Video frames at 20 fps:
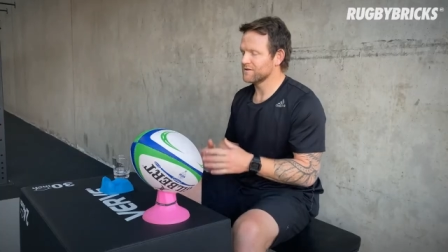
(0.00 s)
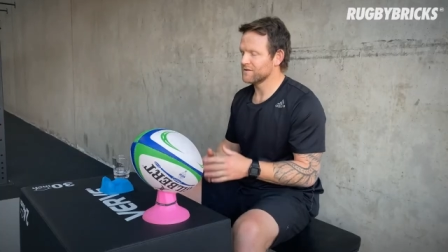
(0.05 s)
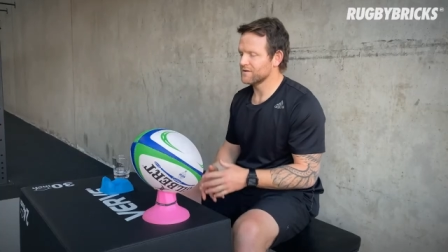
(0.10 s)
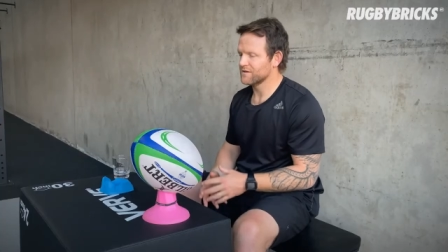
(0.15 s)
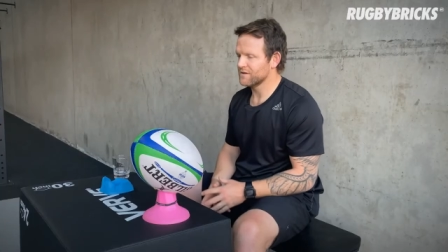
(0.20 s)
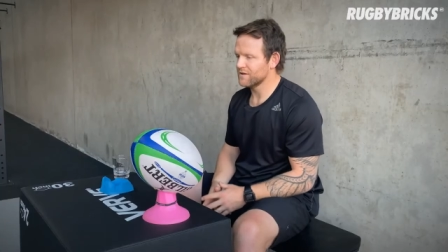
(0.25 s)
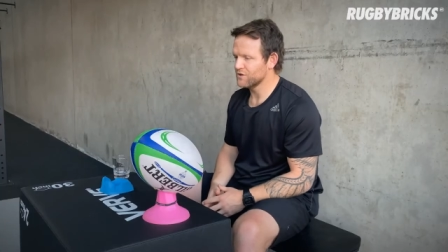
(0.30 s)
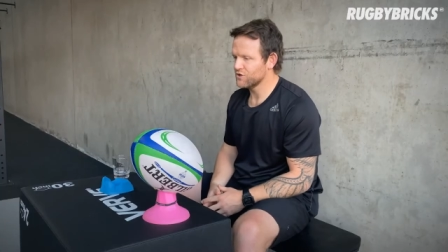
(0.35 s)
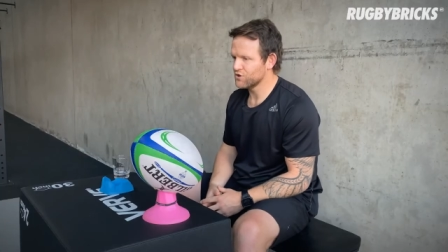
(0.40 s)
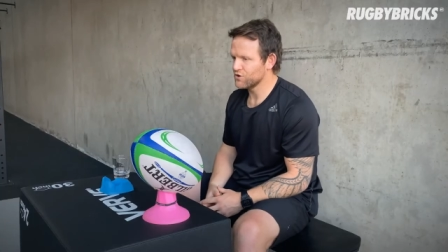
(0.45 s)
is an
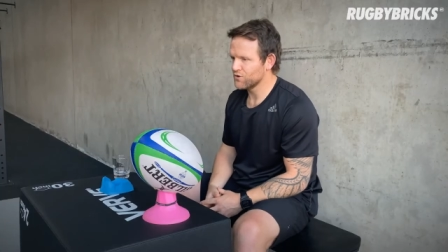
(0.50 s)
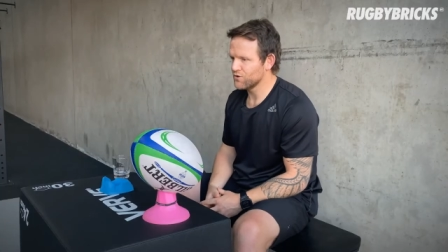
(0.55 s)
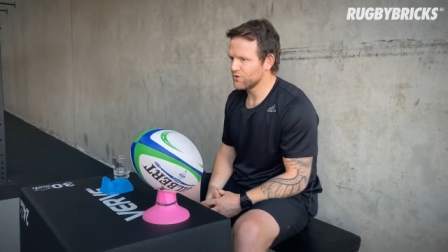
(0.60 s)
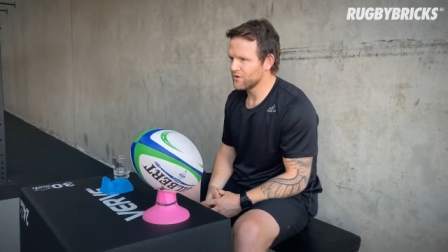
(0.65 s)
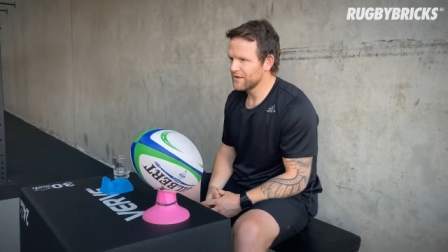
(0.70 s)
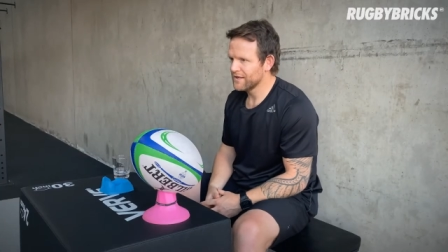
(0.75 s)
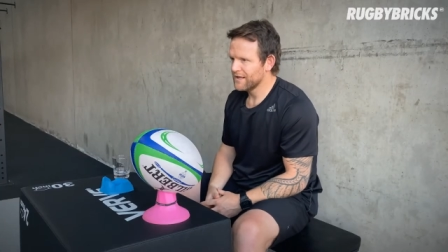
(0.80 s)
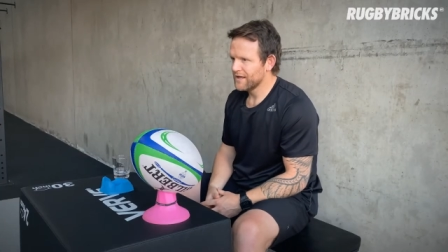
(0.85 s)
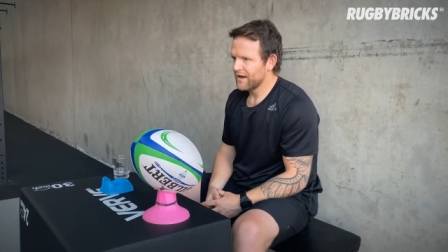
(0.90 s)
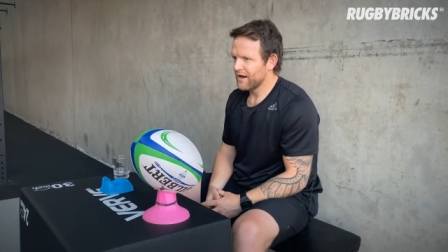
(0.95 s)
issue,
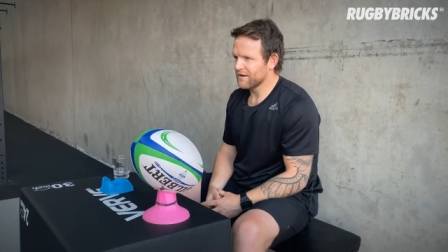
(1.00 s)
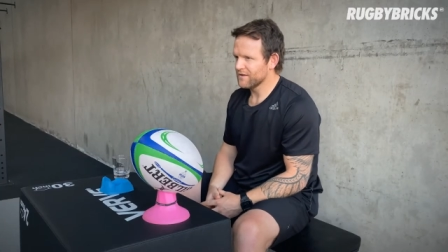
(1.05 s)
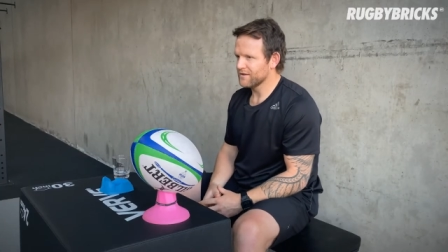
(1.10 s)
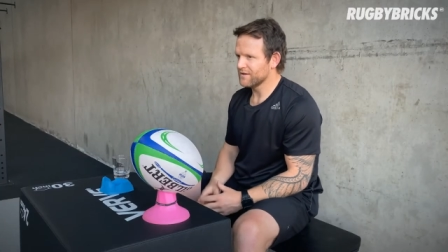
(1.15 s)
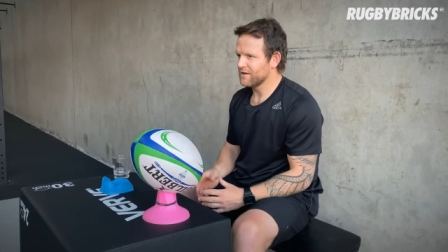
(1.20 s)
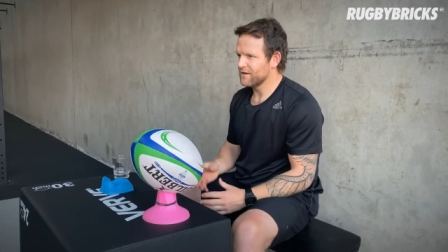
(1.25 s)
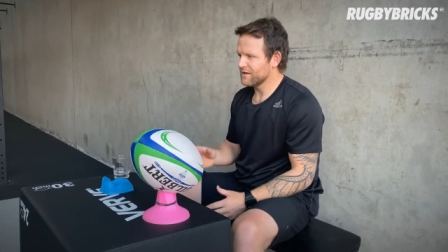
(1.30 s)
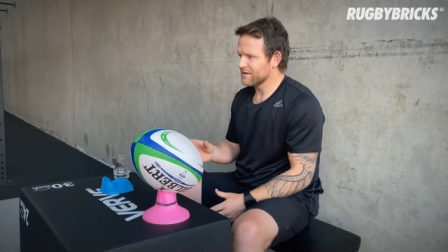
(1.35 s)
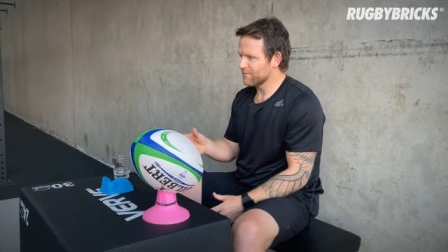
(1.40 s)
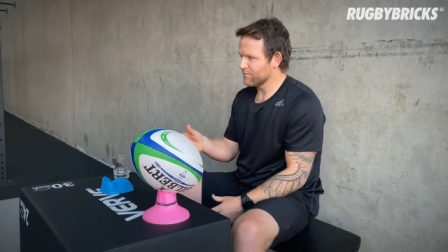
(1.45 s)
I think
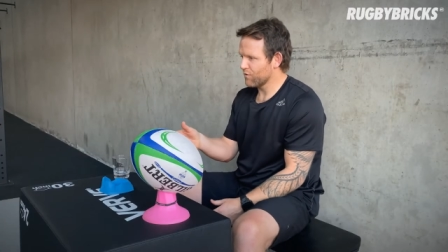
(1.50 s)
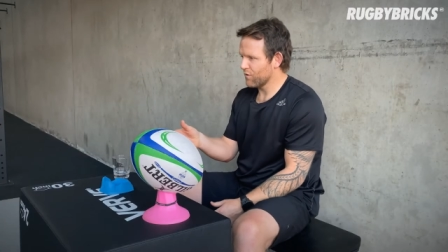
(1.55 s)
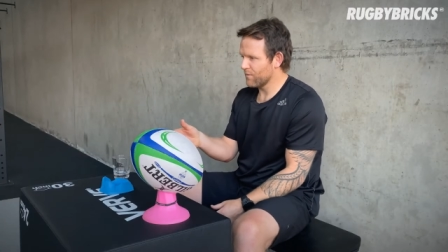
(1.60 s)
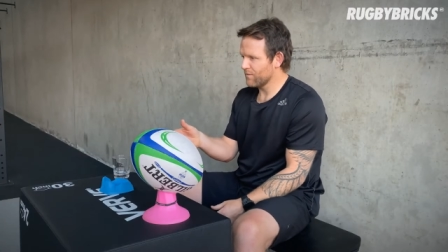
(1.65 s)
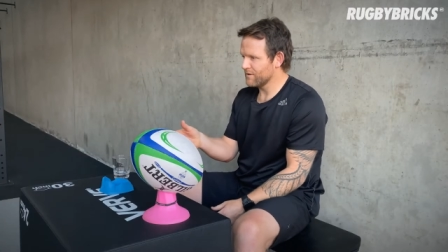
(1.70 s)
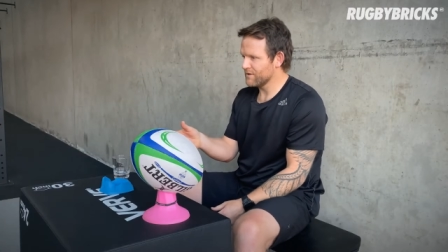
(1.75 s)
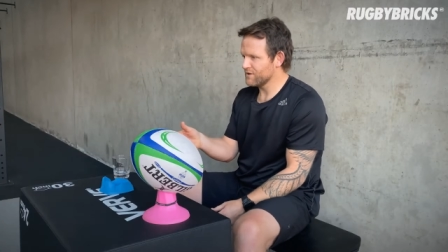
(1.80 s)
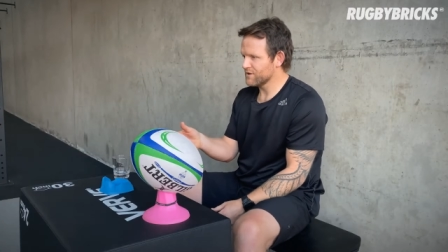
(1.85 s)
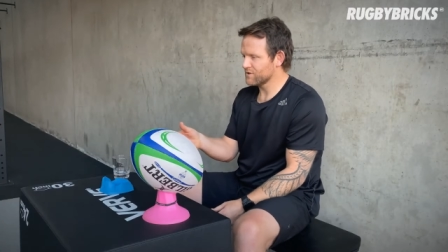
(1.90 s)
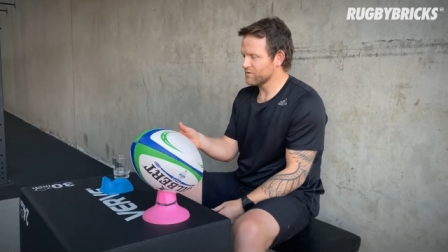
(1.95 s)
you can
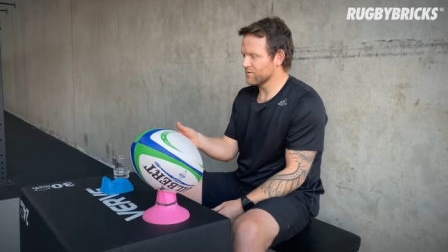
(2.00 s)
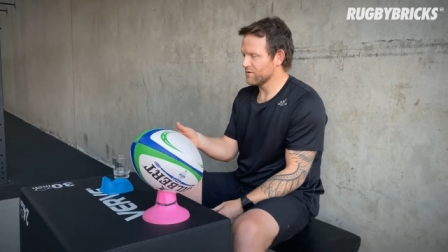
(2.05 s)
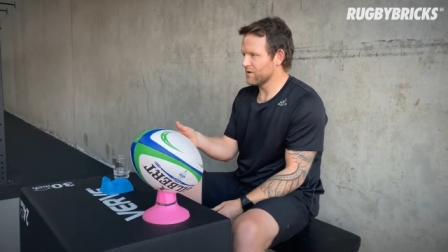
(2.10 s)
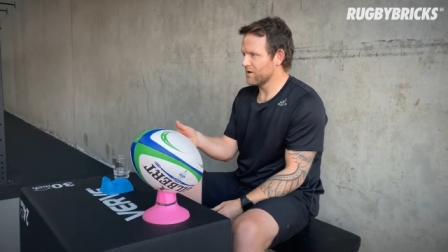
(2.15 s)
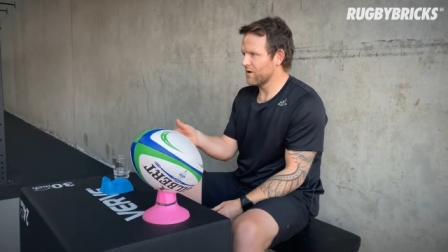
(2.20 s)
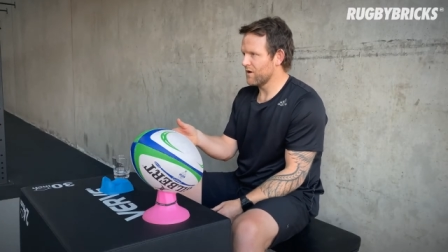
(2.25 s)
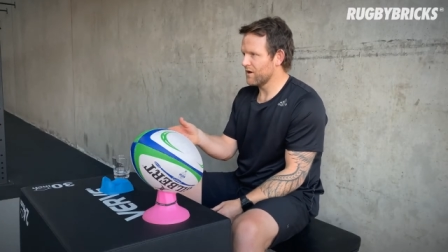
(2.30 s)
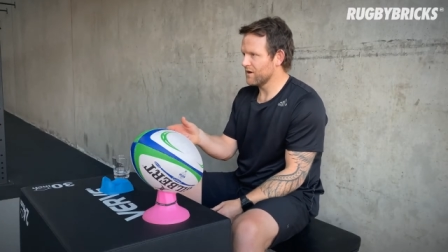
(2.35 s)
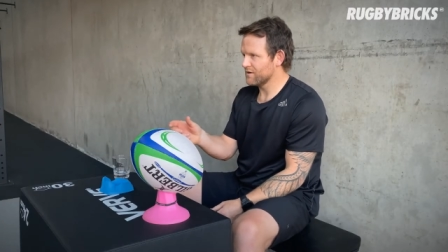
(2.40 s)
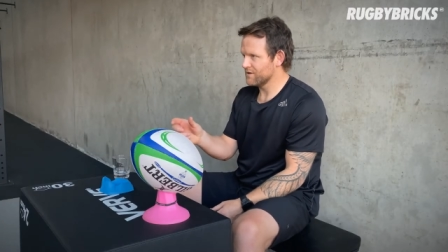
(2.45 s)
probably just
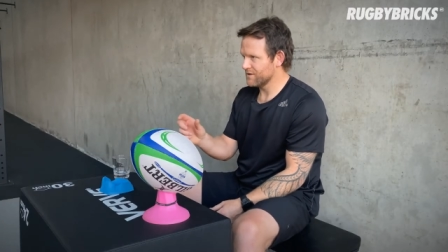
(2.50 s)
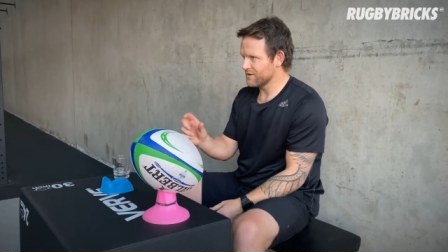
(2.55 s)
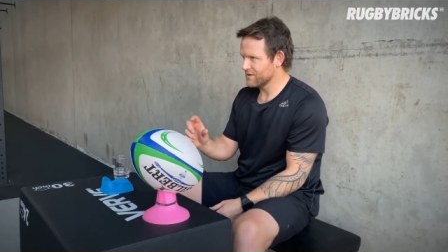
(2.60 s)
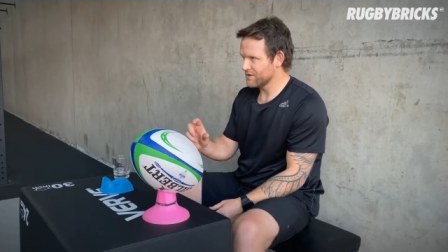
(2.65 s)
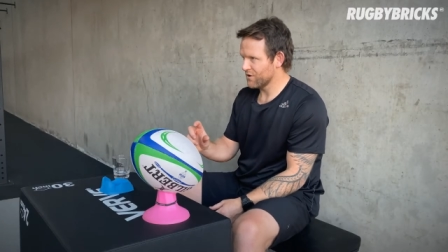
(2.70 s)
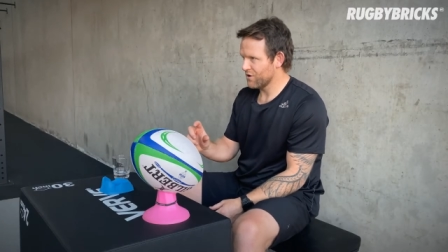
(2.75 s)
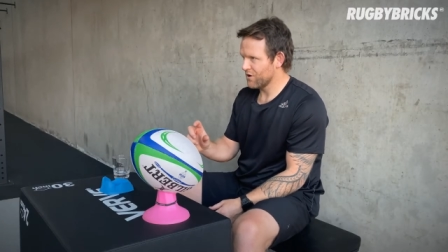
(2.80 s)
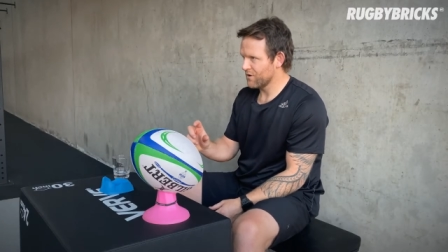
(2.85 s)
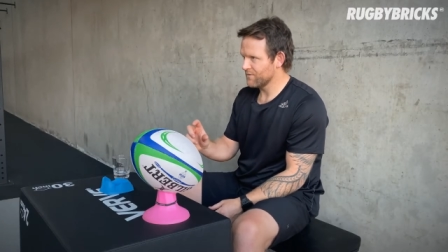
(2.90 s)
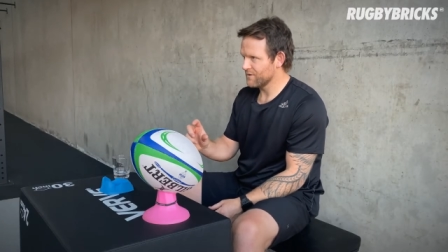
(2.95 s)
rely on your
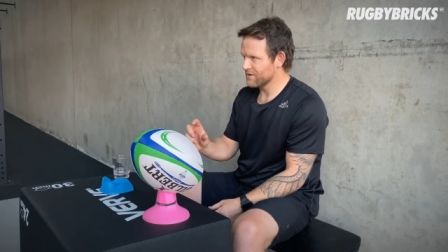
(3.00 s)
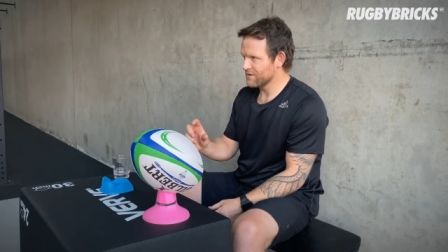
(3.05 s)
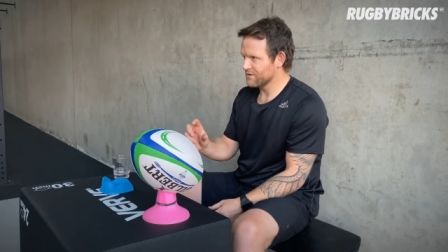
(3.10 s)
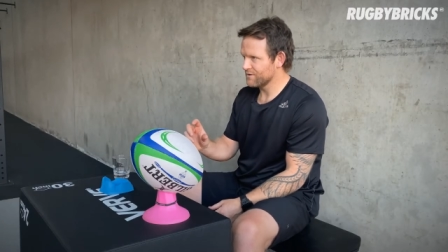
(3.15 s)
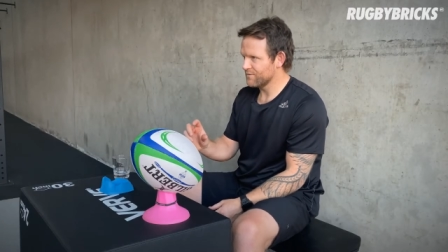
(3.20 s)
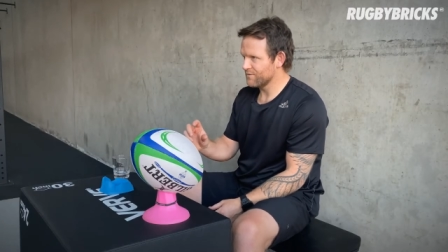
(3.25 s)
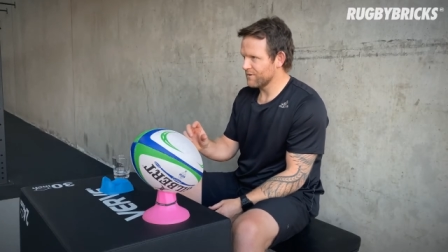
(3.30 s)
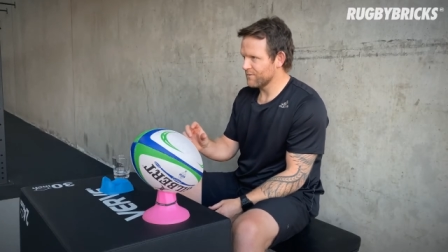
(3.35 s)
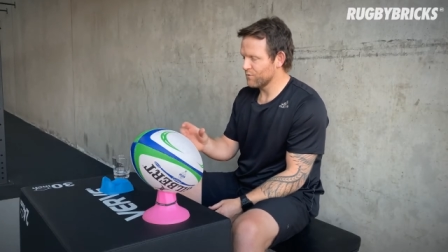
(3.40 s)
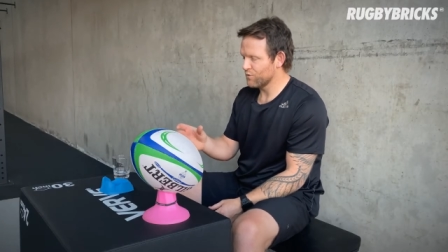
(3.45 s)
timing a little
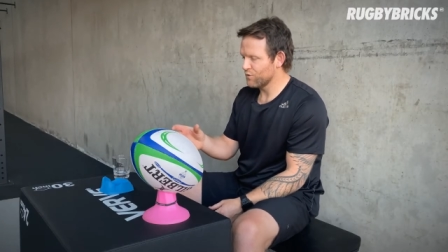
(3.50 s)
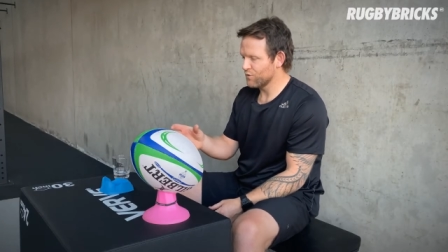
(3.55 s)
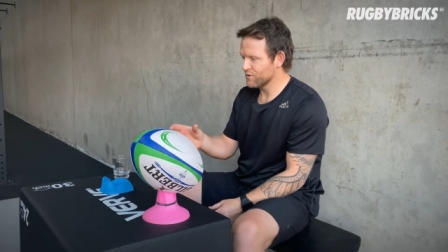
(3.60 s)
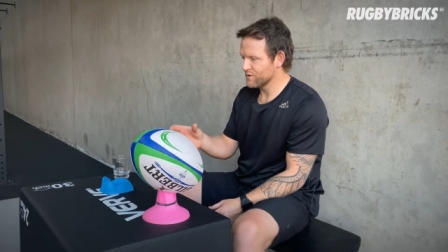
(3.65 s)
bit more.